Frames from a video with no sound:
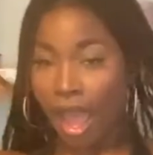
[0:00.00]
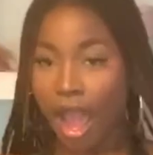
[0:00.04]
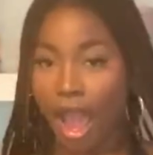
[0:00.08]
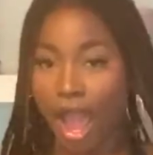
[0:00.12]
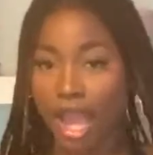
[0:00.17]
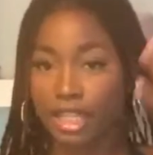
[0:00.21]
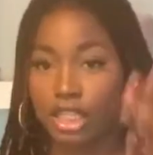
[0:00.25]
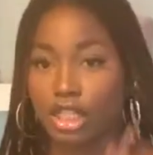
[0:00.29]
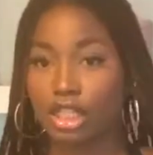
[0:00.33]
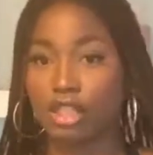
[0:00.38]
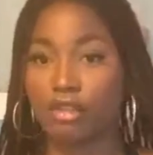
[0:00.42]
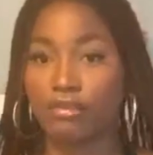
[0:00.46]

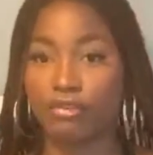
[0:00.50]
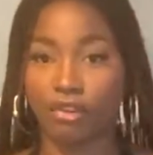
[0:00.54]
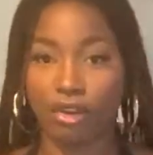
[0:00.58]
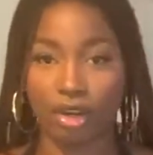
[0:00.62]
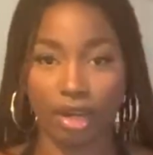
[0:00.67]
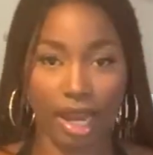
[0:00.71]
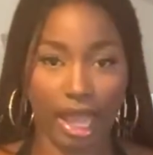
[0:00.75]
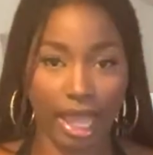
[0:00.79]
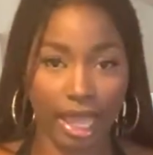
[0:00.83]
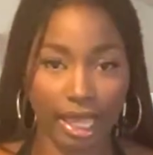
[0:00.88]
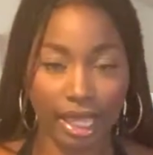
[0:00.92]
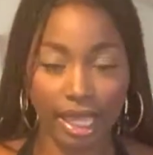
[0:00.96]
I just feel
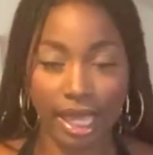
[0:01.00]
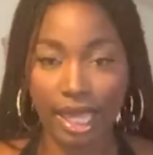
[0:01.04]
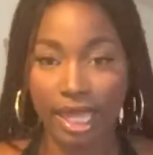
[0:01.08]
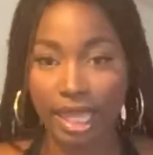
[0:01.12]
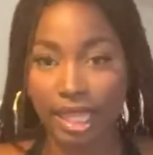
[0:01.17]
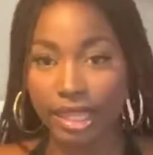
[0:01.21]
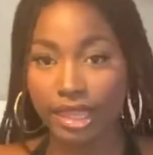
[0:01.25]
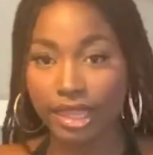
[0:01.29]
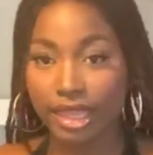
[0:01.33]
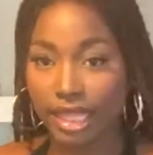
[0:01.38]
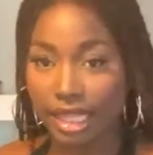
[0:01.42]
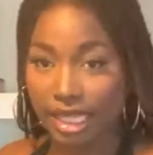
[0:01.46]
like
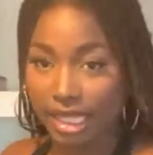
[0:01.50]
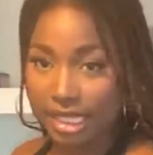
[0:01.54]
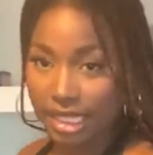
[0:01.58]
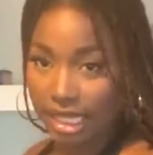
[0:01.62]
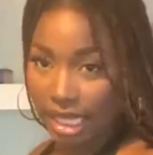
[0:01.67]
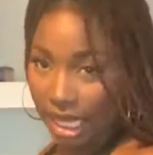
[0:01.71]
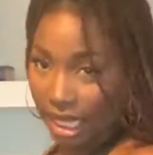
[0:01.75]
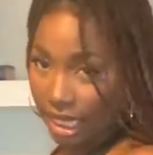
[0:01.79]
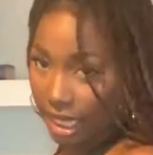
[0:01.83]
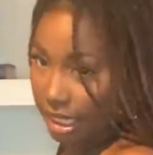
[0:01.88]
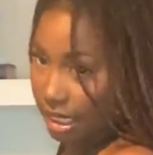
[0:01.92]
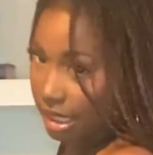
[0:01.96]
this
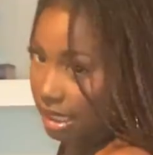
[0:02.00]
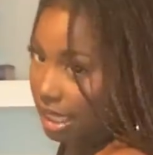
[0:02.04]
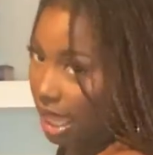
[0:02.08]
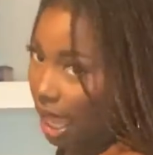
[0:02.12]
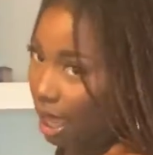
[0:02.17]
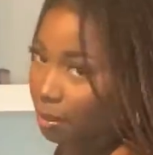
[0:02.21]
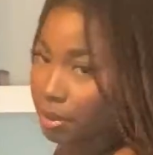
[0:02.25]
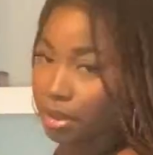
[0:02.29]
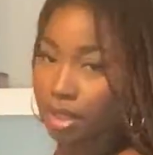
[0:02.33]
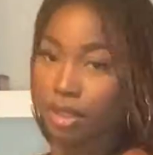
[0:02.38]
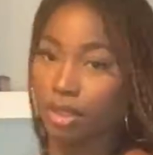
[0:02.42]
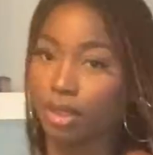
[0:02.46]
is
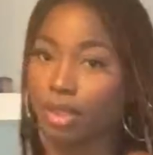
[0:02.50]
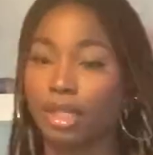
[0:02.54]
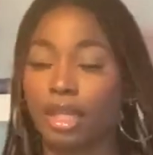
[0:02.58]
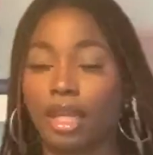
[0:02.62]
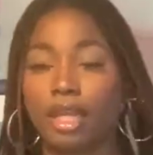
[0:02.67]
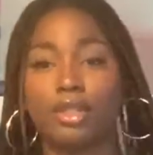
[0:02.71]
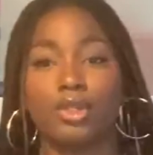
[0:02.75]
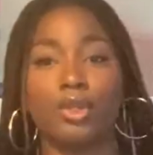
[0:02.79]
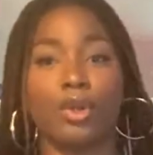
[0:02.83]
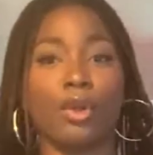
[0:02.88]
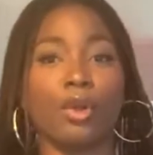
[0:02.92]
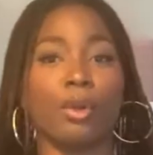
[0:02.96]
absolutely
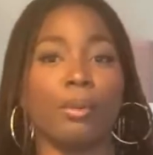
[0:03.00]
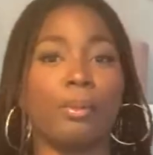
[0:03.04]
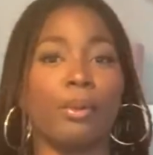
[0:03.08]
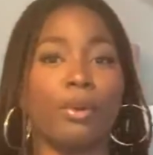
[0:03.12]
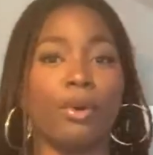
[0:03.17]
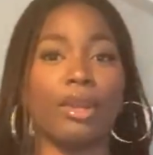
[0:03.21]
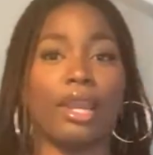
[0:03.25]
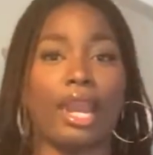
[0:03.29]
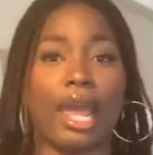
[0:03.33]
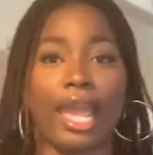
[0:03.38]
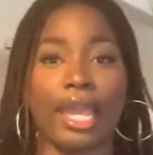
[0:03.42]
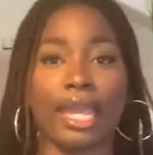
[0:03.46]

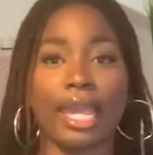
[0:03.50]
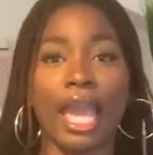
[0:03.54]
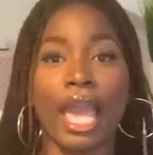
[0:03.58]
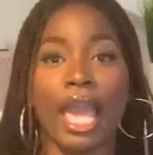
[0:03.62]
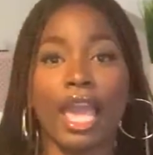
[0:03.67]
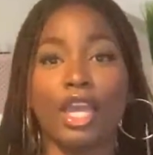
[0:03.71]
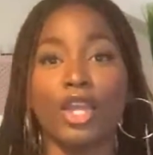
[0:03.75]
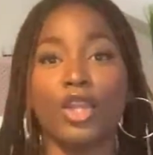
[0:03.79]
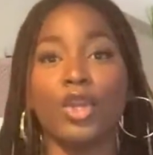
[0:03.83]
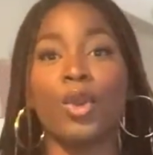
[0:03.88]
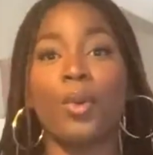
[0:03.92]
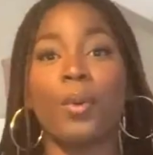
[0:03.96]
adorable. Like,
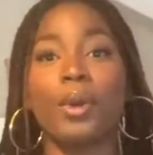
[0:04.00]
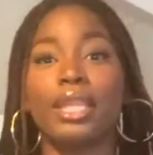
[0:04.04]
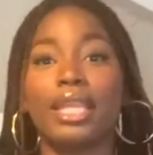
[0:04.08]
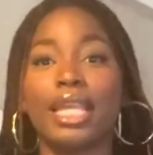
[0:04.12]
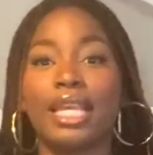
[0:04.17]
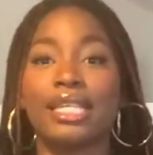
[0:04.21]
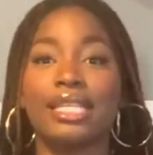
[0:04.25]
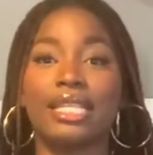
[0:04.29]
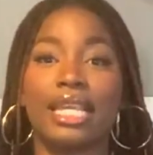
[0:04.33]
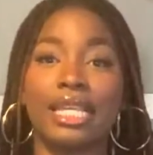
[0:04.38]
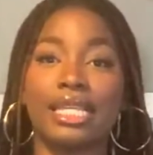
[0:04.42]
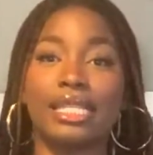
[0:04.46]
you know when they
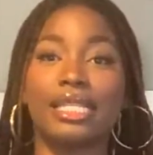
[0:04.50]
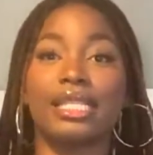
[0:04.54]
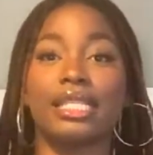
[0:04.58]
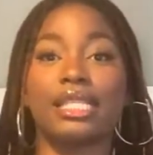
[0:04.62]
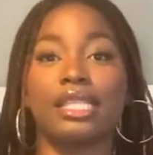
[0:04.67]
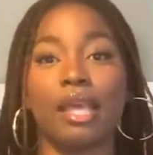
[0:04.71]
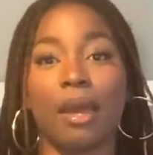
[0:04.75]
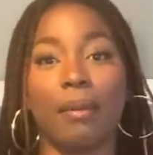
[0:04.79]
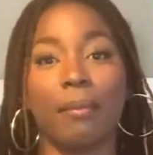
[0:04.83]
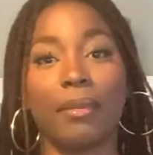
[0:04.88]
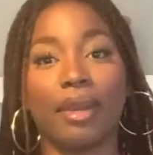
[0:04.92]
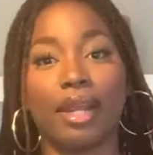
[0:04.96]
say
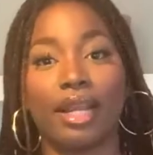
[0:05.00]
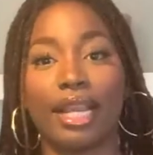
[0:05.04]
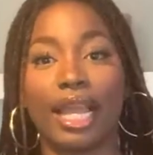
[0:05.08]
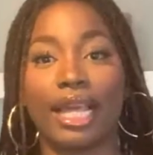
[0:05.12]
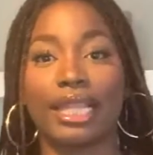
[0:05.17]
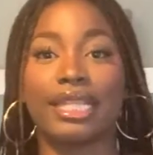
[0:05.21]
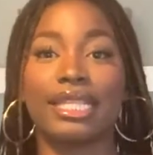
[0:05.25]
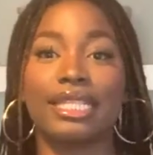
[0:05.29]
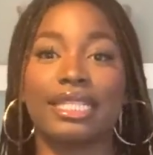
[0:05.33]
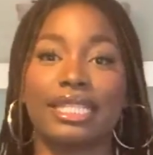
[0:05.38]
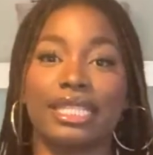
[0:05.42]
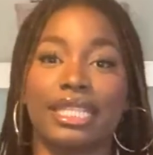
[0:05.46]
summer, like
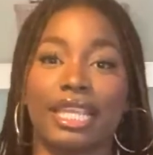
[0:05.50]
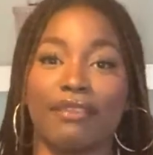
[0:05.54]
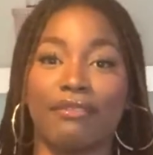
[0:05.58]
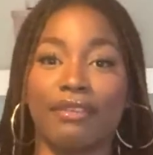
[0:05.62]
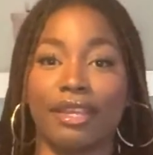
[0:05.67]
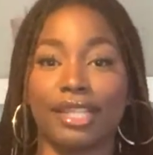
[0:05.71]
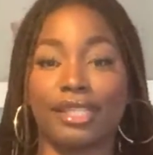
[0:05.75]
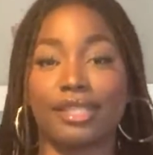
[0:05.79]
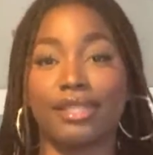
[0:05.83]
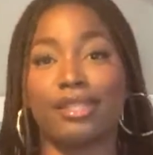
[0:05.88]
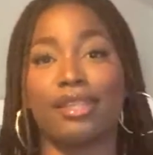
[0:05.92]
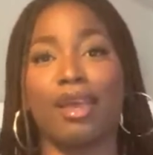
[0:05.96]
this is
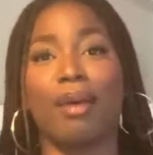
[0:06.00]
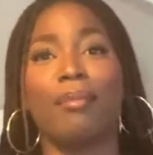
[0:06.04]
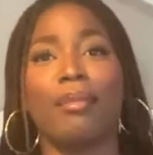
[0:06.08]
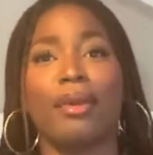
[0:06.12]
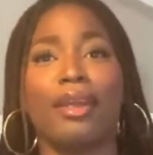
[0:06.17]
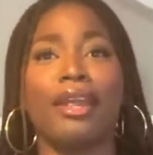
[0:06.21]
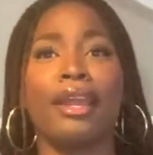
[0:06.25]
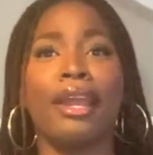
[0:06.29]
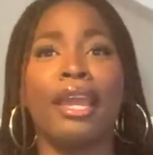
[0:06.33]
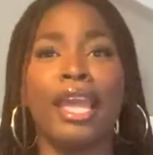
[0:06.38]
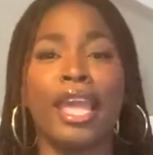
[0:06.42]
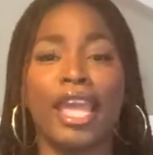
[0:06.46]
giving
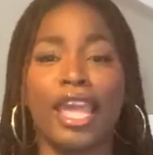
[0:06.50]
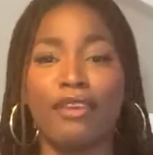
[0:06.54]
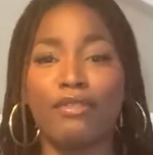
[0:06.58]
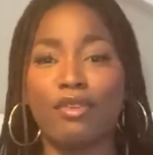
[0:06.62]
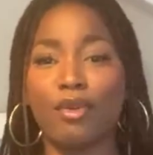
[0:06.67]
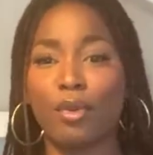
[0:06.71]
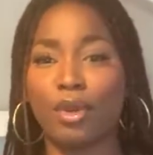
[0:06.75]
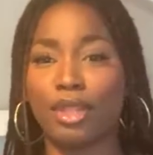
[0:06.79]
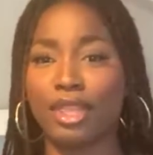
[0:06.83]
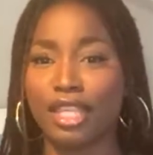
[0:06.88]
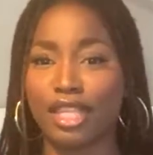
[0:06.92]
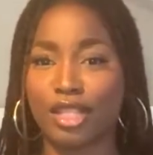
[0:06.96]
summer. Even
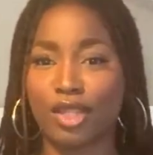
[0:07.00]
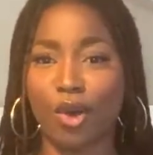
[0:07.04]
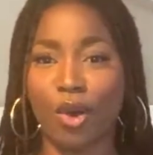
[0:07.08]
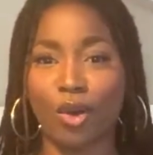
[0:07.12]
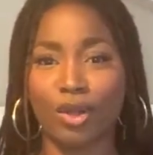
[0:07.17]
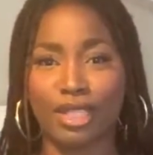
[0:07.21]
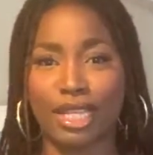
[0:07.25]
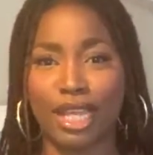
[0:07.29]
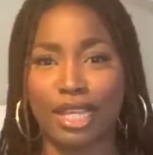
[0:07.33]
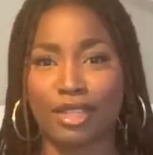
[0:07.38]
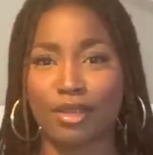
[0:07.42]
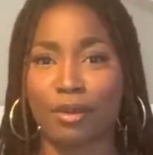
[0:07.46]
with this whole
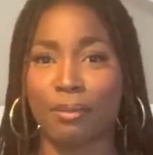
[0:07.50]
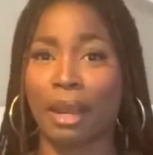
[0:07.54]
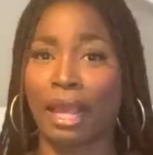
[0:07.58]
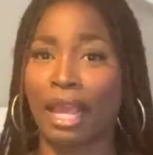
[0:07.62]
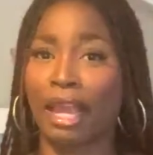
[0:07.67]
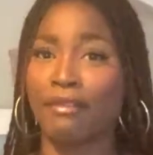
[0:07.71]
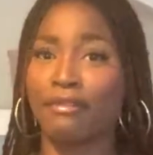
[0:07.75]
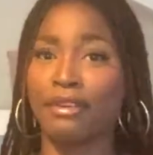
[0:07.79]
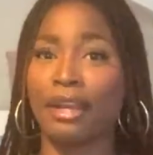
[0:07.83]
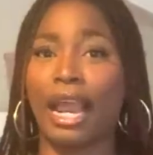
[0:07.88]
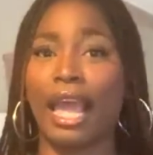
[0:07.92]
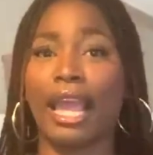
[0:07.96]
set up, like I
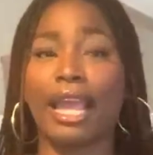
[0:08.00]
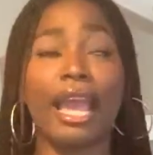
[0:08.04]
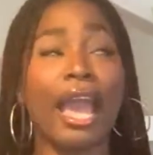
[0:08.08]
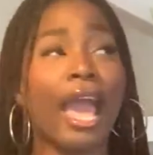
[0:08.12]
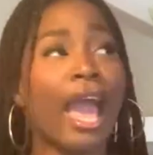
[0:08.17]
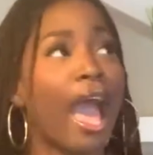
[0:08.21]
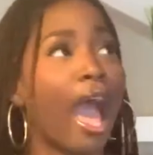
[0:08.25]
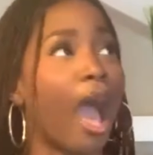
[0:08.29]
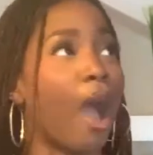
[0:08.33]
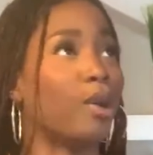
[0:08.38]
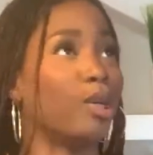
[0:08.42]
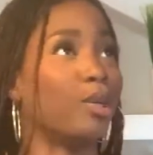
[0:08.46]
feel like
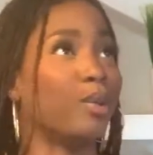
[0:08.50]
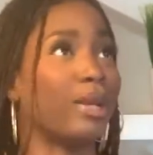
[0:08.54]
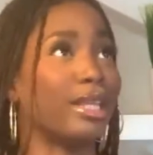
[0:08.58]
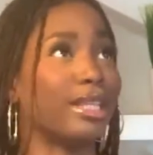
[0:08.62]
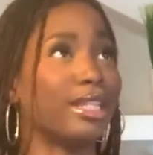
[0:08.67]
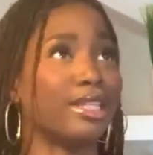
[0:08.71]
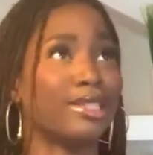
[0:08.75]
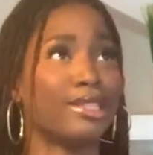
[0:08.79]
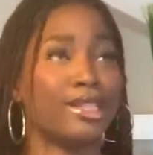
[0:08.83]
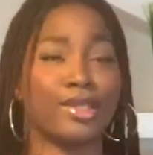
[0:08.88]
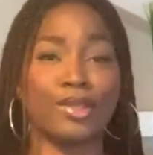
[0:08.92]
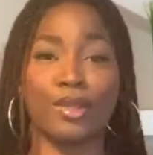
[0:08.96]
I would wear
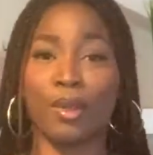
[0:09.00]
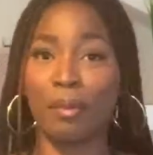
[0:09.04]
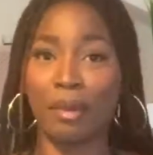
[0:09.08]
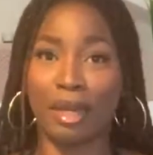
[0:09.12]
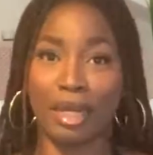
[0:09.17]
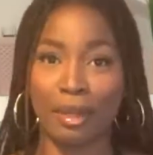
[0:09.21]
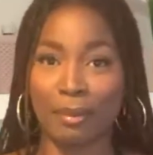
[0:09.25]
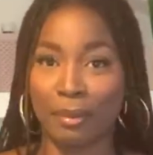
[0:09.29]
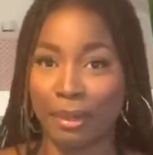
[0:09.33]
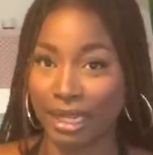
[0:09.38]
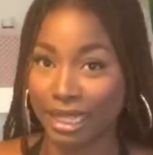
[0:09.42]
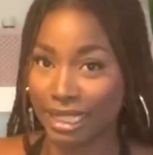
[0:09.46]
this to so
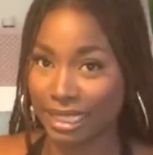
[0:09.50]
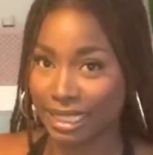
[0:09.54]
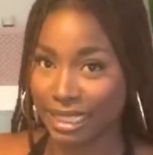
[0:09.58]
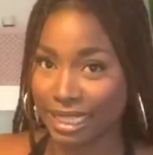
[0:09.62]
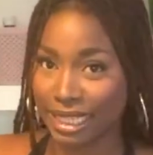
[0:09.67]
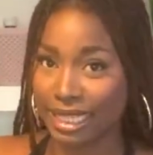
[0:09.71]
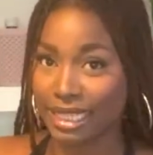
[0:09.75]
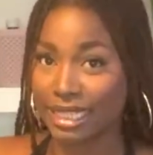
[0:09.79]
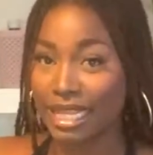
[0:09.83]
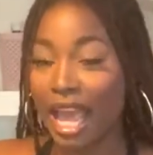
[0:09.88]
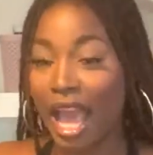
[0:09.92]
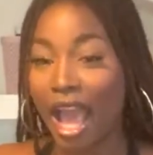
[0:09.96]
many
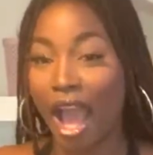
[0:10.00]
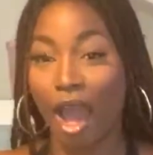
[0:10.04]
places.